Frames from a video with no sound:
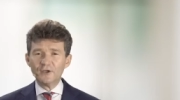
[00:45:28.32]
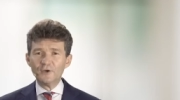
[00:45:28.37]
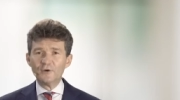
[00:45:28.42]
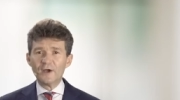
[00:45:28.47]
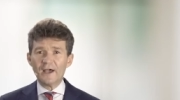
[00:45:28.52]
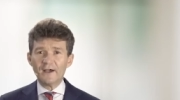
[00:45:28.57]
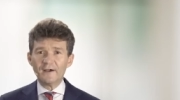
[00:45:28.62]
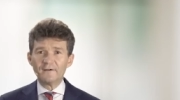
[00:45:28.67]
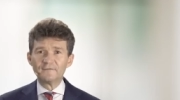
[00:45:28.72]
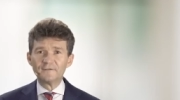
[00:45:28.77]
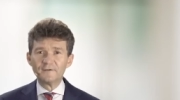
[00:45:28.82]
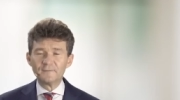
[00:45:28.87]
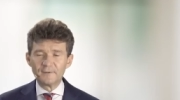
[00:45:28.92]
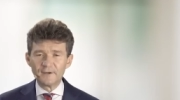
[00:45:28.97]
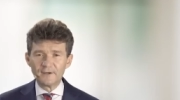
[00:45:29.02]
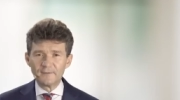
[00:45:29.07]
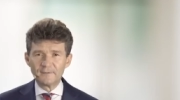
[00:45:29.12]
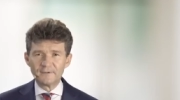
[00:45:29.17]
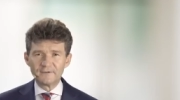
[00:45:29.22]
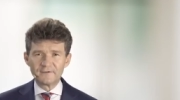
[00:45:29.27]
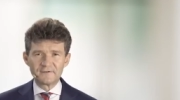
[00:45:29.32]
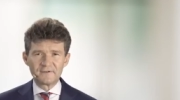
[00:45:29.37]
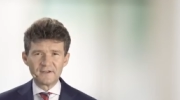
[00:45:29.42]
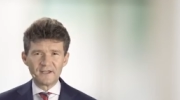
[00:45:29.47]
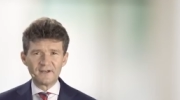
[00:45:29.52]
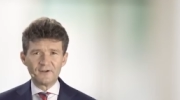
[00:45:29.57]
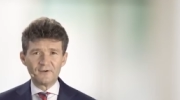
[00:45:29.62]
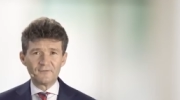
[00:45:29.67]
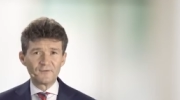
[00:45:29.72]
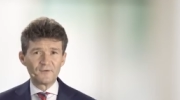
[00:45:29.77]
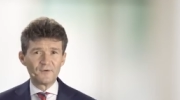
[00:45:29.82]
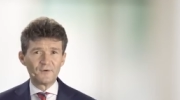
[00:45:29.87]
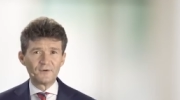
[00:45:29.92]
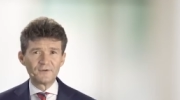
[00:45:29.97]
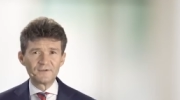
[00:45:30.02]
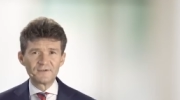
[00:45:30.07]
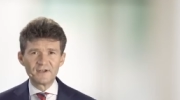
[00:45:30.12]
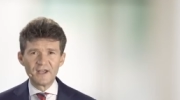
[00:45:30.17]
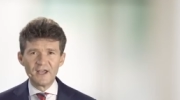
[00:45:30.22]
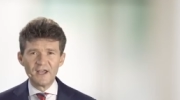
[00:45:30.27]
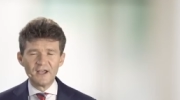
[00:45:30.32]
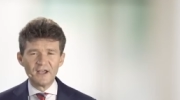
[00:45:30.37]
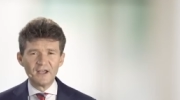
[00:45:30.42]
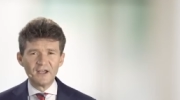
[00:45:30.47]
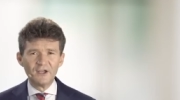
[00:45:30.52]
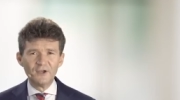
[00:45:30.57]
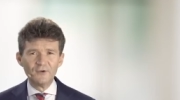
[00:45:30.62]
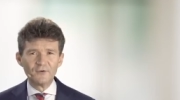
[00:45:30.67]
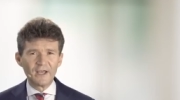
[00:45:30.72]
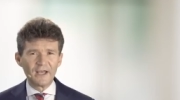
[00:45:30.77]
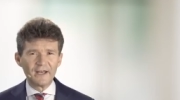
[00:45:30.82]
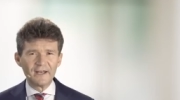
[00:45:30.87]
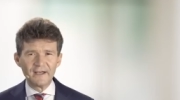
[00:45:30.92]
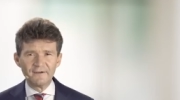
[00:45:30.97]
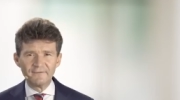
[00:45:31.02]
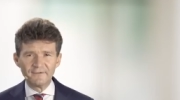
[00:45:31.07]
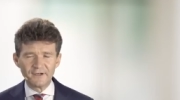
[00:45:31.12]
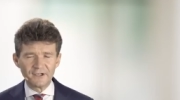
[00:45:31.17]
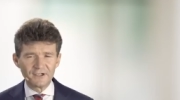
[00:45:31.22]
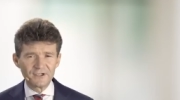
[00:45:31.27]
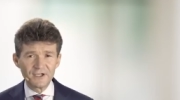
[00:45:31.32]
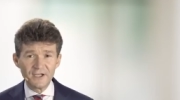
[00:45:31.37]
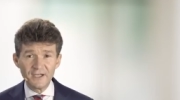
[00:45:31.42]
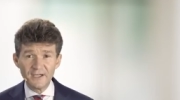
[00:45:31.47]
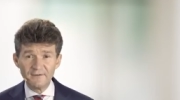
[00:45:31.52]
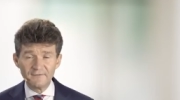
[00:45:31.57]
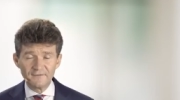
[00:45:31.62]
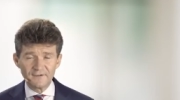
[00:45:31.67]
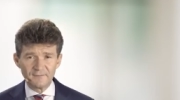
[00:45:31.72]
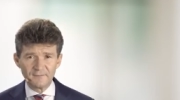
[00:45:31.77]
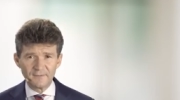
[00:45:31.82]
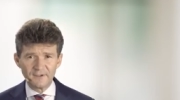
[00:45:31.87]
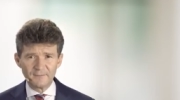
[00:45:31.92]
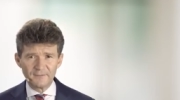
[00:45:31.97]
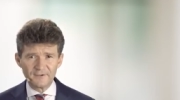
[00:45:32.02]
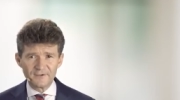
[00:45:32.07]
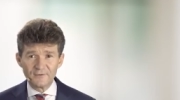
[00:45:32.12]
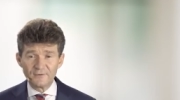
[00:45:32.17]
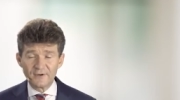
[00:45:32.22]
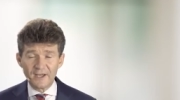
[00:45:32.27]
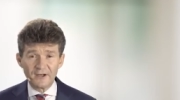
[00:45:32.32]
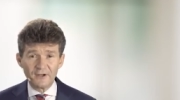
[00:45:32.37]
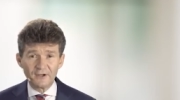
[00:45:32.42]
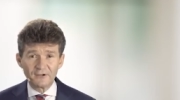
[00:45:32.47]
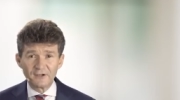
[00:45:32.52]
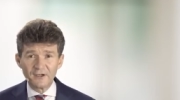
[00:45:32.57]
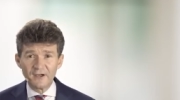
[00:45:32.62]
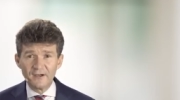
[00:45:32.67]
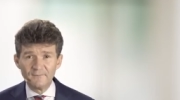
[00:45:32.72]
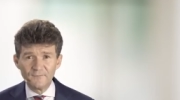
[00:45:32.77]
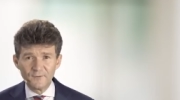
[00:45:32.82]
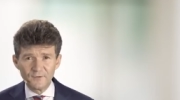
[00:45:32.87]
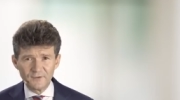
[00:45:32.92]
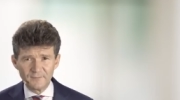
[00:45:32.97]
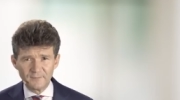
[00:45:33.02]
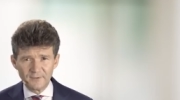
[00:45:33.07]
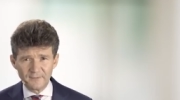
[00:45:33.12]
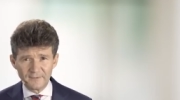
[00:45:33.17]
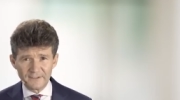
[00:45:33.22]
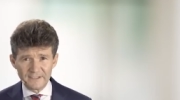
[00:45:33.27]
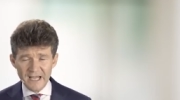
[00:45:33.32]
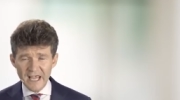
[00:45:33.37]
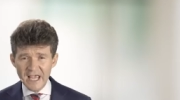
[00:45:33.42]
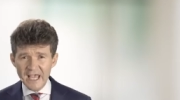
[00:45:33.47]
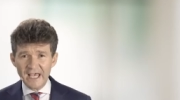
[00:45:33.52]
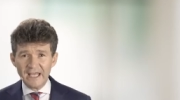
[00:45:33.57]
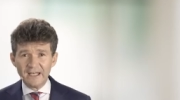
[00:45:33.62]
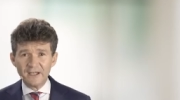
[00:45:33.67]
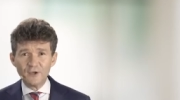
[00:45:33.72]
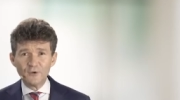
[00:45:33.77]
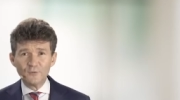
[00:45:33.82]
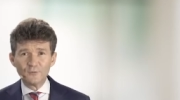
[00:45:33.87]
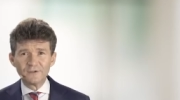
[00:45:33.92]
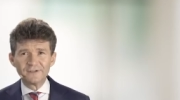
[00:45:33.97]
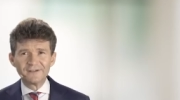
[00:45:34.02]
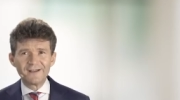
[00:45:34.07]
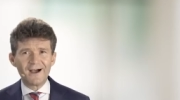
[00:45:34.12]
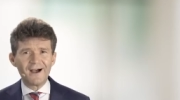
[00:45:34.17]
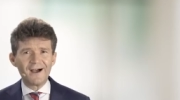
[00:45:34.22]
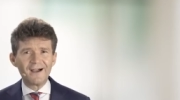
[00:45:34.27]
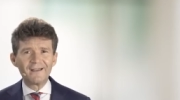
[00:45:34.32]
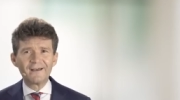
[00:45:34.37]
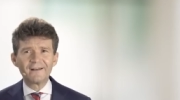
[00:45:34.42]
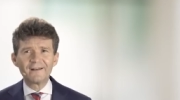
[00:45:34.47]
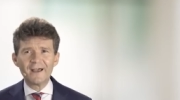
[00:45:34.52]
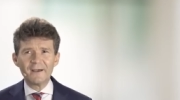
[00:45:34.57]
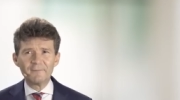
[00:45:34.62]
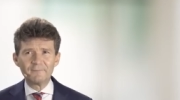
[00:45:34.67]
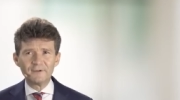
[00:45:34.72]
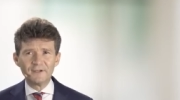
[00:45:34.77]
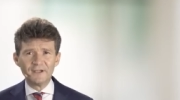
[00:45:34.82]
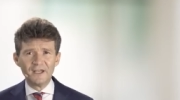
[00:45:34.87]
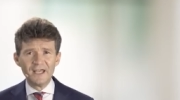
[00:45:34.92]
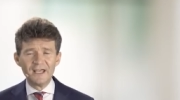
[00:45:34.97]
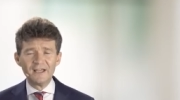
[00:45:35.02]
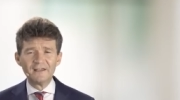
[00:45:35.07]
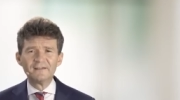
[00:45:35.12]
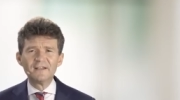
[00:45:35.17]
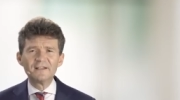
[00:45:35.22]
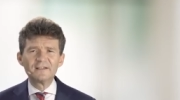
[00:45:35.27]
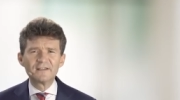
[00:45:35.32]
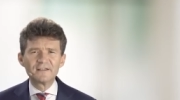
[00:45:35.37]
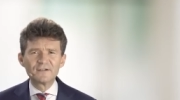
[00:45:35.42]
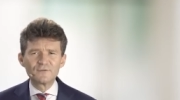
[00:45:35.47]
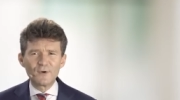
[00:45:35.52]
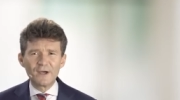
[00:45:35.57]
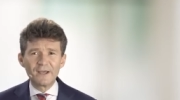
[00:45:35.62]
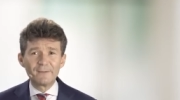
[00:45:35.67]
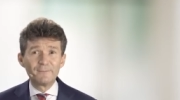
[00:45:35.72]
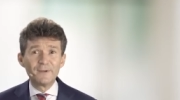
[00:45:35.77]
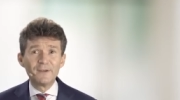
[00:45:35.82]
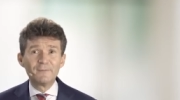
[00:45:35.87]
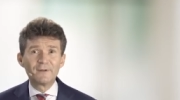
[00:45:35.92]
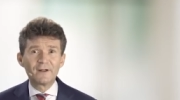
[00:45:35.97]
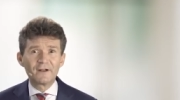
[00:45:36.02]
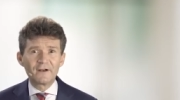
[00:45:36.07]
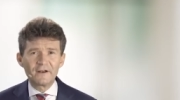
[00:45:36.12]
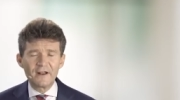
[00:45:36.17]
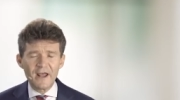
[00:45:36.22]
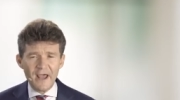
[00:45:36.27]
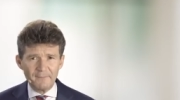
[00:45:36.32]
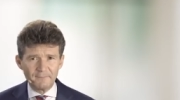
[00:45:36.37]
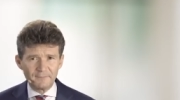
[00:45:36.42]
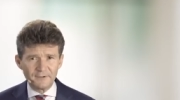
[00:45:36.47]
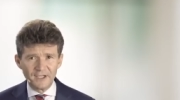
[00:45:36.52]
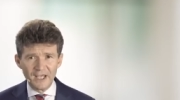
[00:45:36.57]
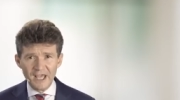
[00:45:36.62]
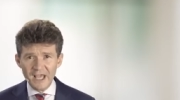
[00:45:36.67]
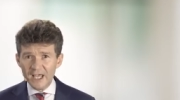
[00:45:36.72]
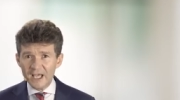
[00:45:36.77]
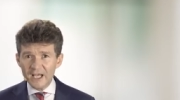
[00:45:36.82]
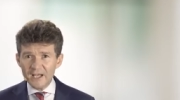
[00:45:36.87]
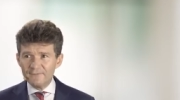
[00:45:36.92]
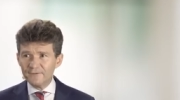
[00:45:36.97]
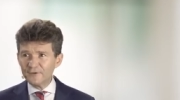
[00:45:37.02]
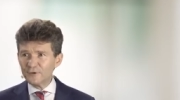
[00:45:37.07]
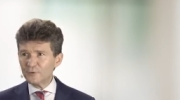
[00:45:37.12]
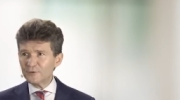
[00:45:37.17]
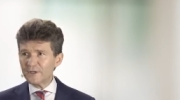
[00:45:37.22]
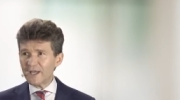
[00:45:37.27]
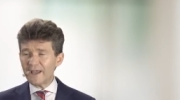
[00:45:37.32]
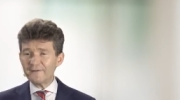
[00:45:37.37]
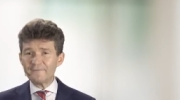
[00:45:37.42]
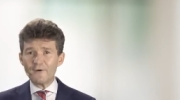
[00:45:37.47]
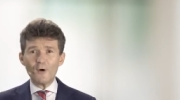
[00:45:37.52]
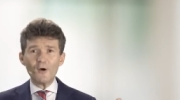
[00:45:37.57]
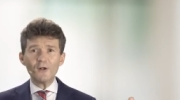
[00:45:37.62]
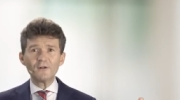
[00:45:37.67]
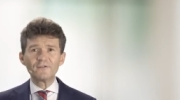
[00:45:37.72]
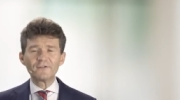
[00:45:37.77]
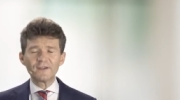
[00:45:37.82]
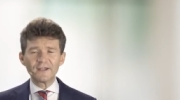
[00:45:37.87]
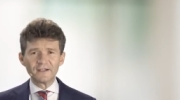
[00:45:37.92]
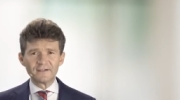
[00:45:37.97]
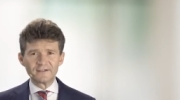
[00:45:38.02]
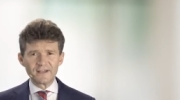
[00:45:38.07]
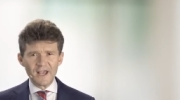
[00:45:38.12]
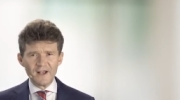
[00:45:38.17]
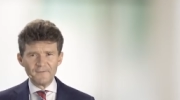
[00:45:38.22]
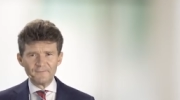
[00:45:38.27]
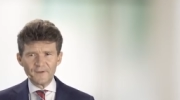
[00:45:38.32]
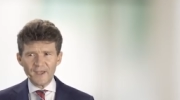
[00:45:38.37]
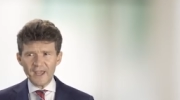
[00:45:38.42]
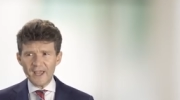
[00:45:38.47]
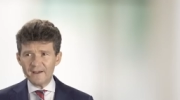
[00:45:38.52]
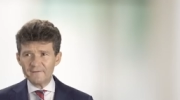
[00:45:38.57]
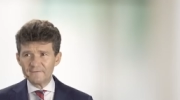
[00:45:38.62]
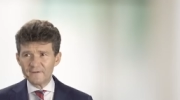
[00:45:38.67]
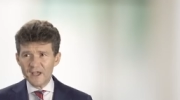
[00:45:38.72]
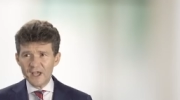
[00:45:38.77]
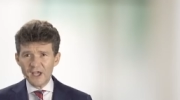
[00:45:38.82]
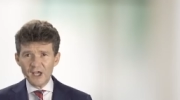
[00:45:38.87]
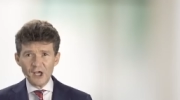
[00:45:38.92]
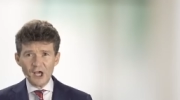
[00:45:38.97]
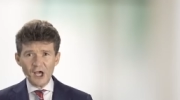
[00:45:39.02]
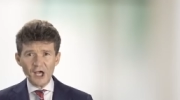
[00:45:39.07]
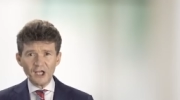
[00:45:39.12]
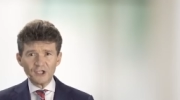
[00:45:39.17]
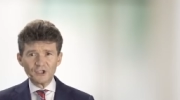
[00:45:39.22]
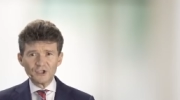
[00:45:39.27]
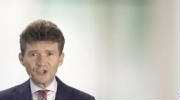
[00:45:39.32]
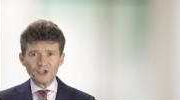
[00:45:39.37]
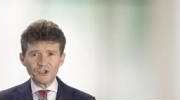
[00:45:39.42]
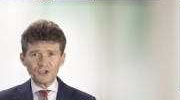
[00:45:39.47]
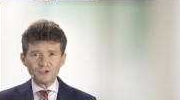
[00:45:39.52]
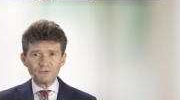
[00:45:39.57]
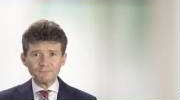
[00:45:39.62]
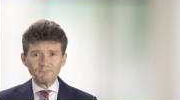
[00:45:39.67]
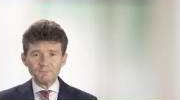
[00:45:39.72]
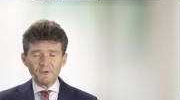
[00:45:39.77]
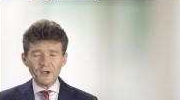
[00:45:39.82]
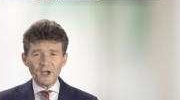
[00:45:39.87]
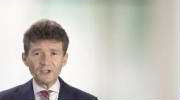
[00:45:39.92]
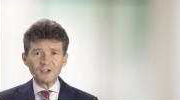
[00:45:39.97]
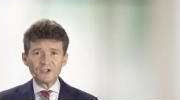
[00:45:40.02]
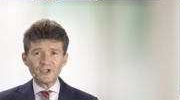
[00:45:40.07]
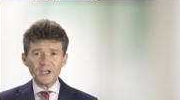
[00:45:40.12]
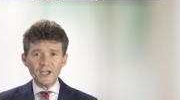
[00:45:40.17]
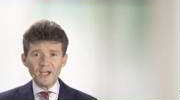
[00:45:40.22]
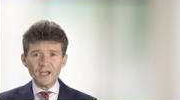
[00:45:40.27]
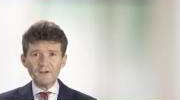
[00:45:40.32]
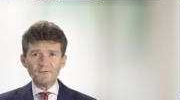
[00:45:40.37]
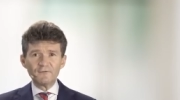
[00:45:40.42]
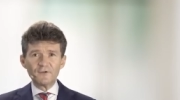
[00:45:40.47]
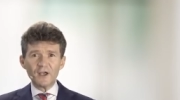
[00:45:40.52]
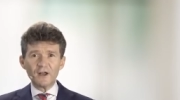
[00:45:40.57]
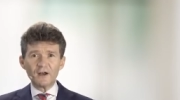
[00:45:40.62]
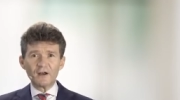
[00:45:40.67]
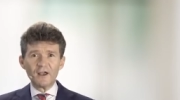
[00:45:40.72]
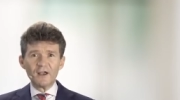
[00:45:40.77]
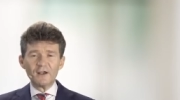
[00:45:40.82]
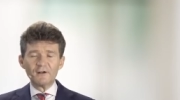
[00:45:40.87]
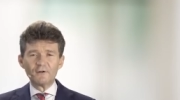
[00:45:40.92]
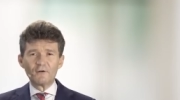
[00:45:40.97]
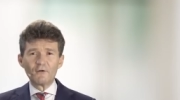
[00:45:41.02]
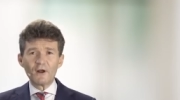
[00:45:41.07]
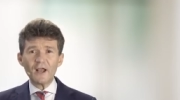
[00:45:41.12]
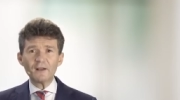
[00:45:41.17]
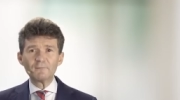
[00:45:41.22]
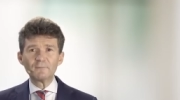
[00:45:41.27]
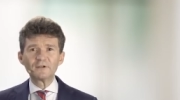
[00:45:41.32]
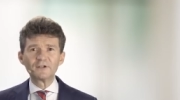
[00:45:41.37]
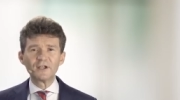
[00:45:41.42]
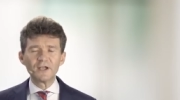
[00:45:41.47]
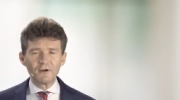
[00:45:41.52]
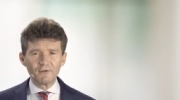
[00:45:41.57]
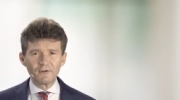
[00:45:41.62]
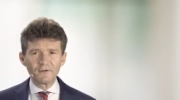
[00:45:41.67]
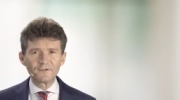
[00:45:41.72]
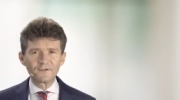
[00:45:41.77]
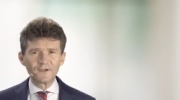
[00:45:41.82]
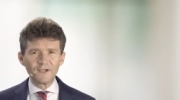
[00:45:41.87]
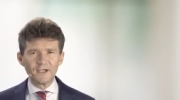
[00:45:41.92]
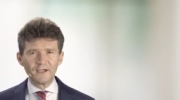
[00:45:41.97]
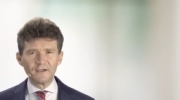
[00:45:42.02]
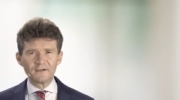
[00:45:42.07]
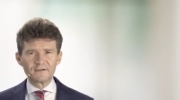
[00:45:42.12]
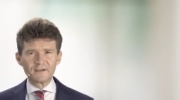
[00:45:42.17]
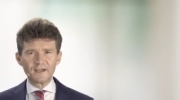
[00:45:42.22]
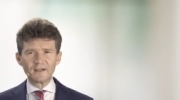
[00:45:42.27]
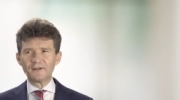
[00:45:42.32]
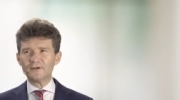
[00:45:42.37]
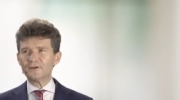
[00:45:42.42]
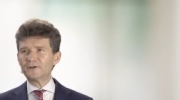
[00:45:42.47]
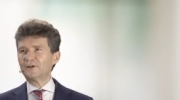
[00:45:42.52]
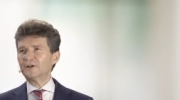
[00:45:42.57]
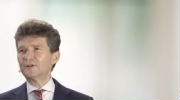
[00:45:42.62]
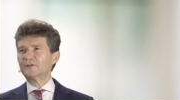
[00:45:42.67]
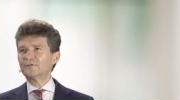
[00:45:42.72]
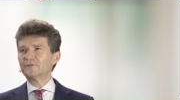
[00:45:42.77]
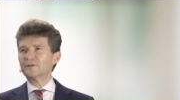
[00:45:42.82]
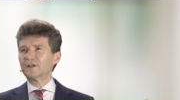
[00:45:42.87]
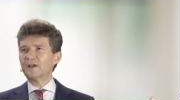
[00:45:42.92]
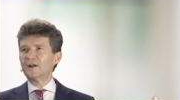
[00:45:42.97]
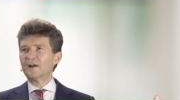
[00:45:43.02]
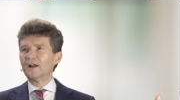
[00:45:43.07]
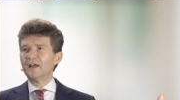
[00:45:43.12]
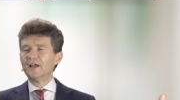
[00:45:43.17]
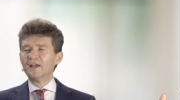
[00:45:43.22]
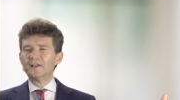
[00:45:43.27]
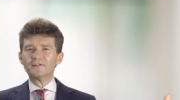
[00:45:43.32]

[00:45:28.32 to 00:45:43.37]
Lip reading: you have the purpose, then of course you can never achieve the purpose. You cannot come to the purpose and you will die unhappy. This is why people are unhappy. Even though they have all things, they have achieved their great material things, they look into their